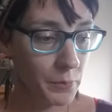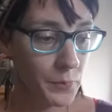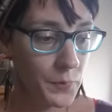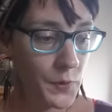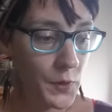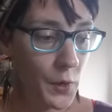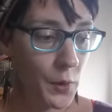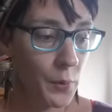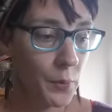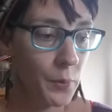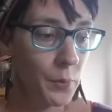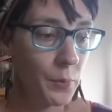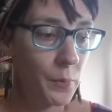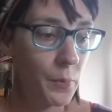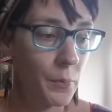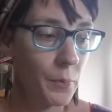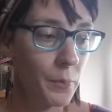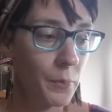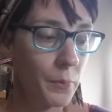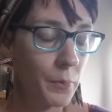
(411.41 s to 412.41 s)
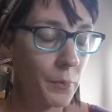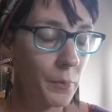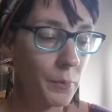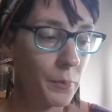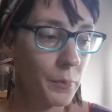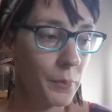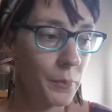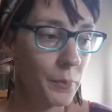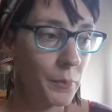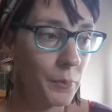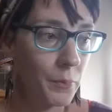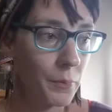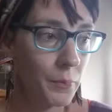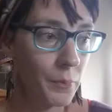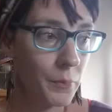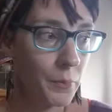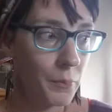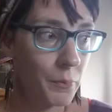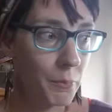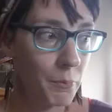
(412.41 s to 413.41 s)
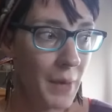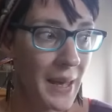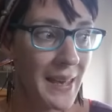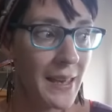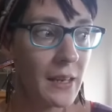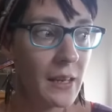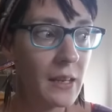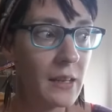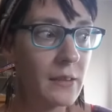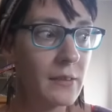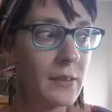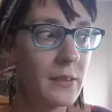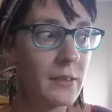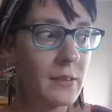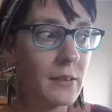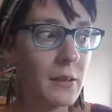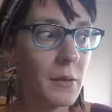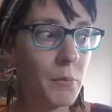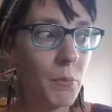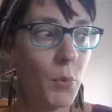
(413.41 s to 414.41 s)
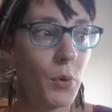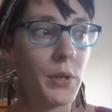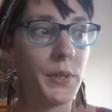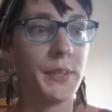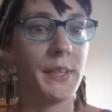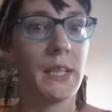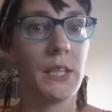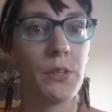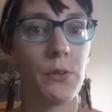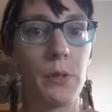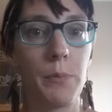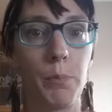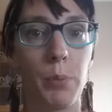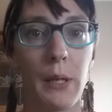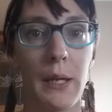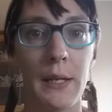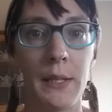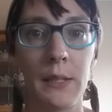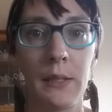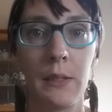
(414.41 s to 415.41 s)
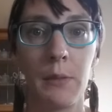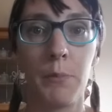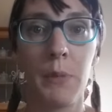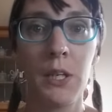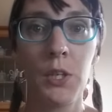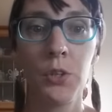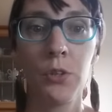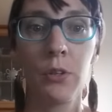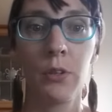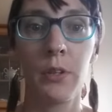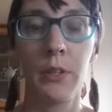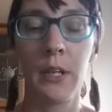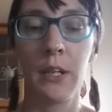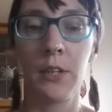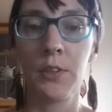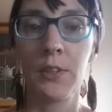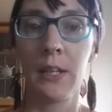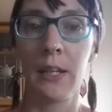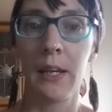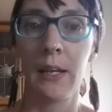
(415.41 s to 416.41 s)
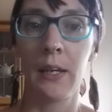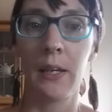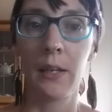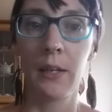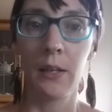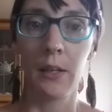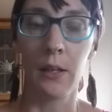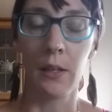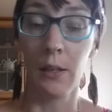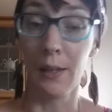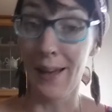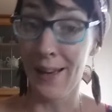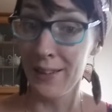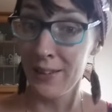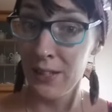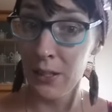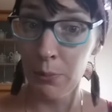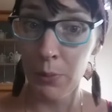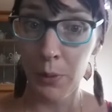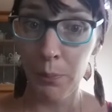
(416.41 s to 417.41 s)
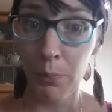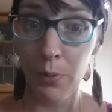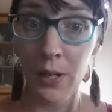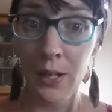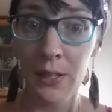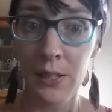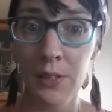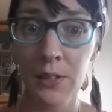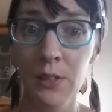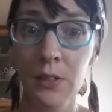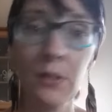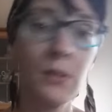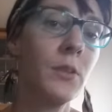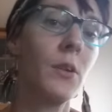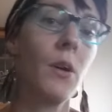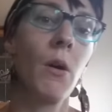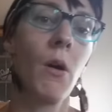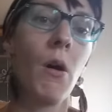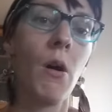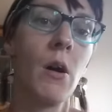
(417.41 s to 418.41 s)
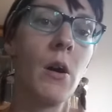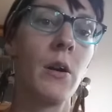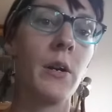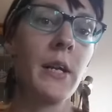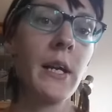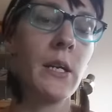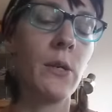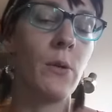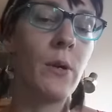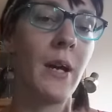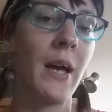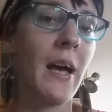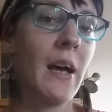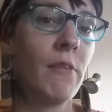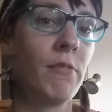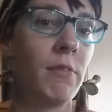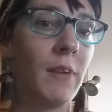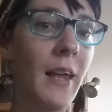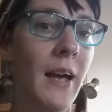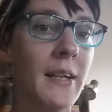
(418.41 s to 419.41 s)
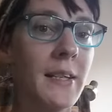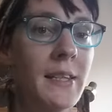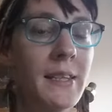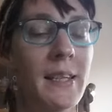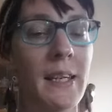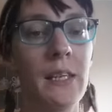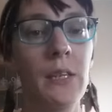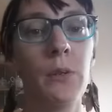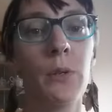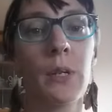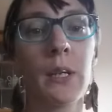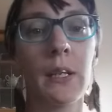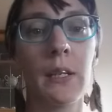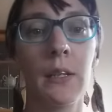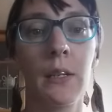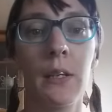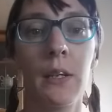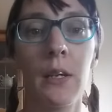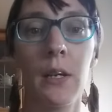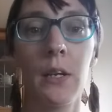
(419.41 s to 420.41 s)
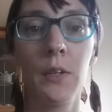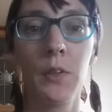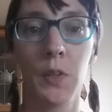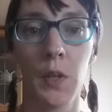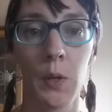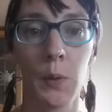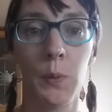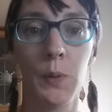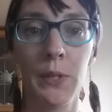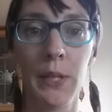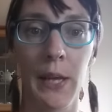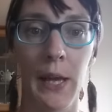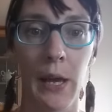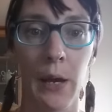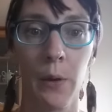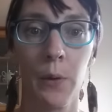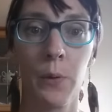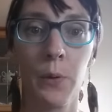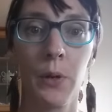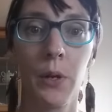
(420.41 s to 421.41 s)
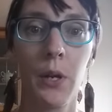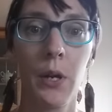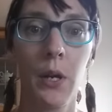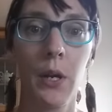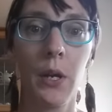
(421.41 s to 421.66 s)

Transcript: So make it more sensory pleasant. Make sure there's like a light dimmer present, or that you have lights that you can tone down.